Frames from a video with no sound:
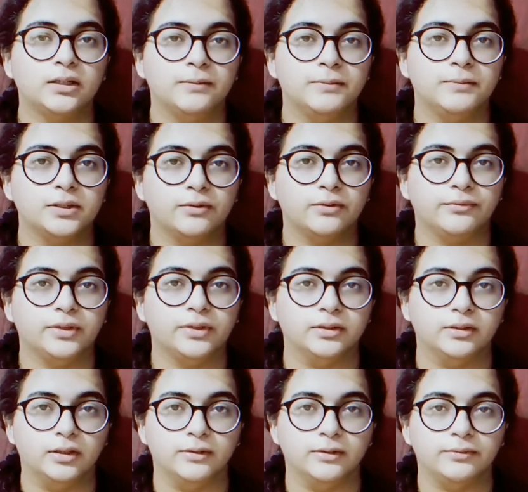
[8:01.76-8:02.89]
image of the other
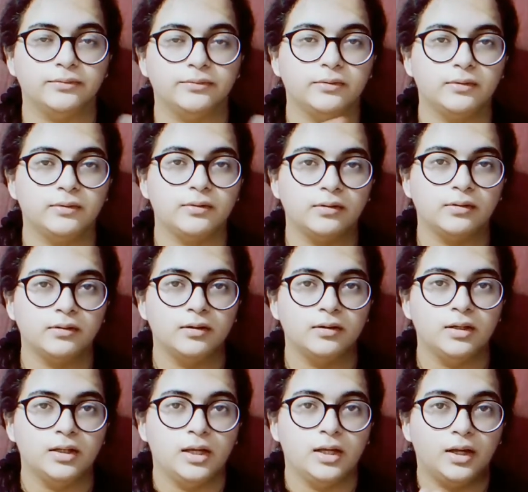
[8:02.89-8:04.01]
half.
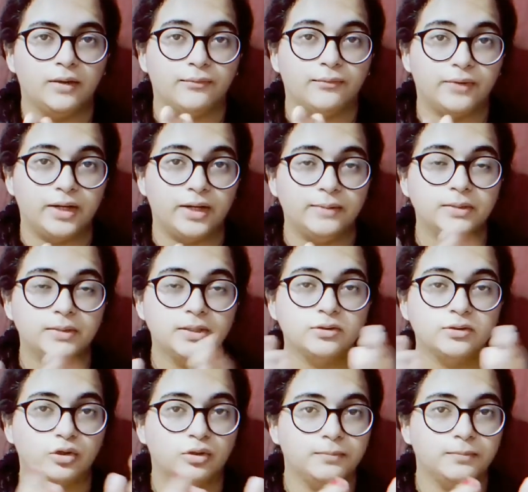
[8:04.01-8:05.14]
If framed and
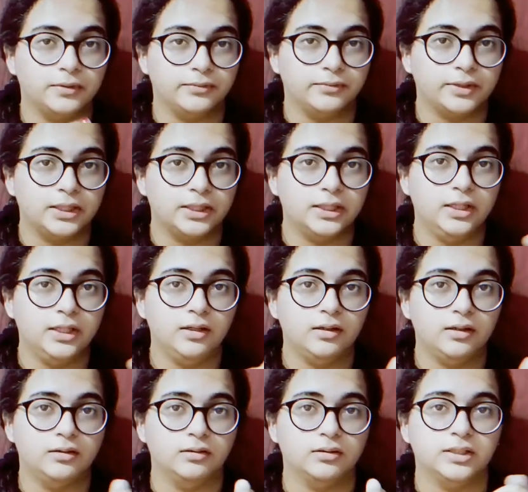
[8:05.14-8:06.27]
shot perfectly, a
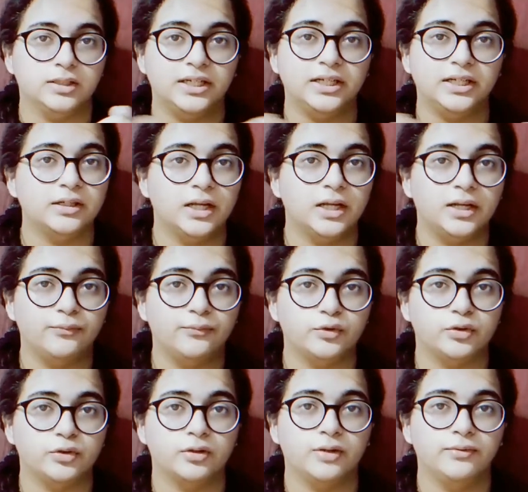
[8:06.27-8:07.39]
leading line
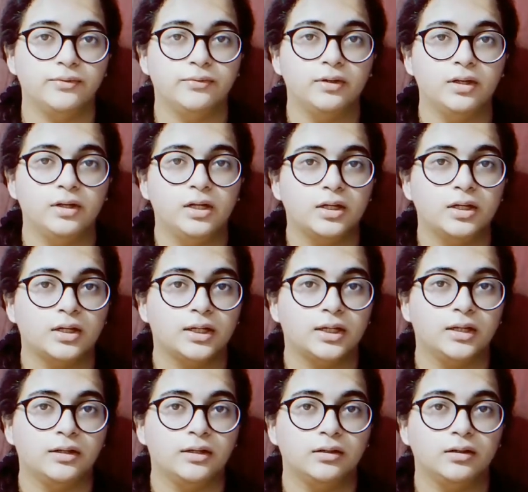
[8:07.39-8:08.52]
photograph
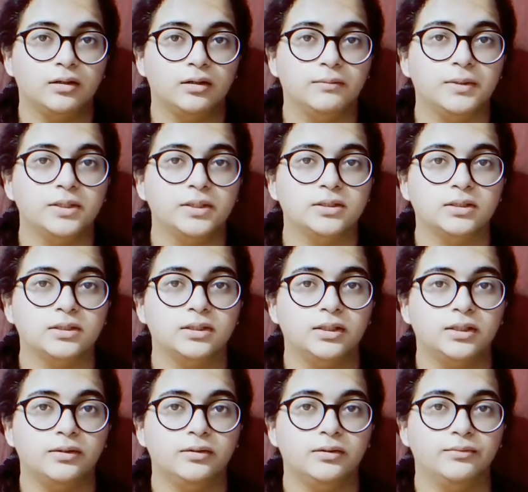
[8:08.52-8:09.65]
can
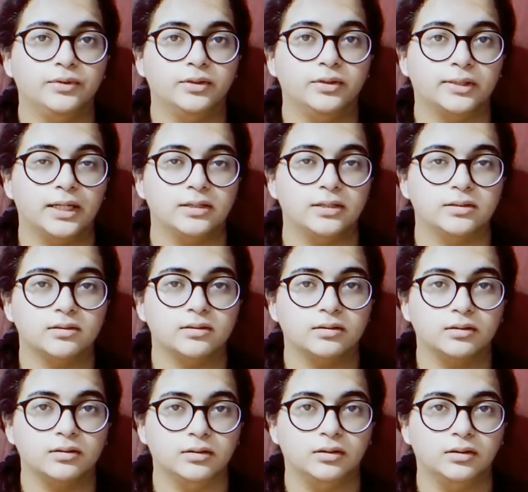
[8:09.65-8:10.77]
amazingly work as
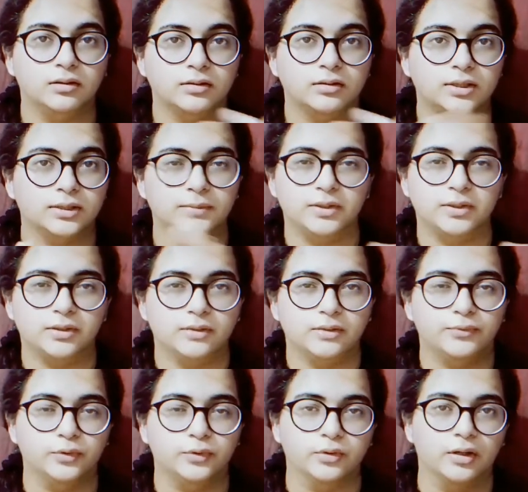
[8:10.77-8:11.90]
a symmetrical
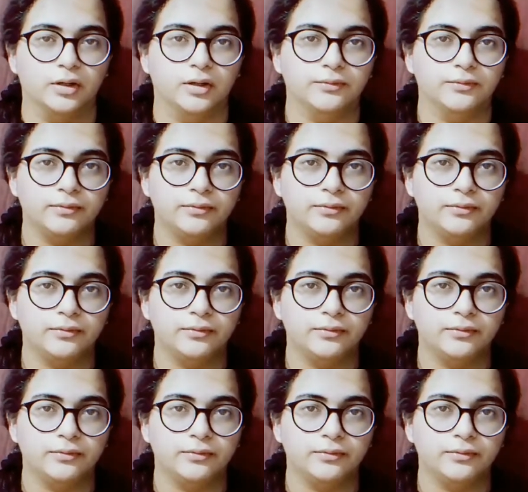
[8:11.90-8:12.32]
photograph.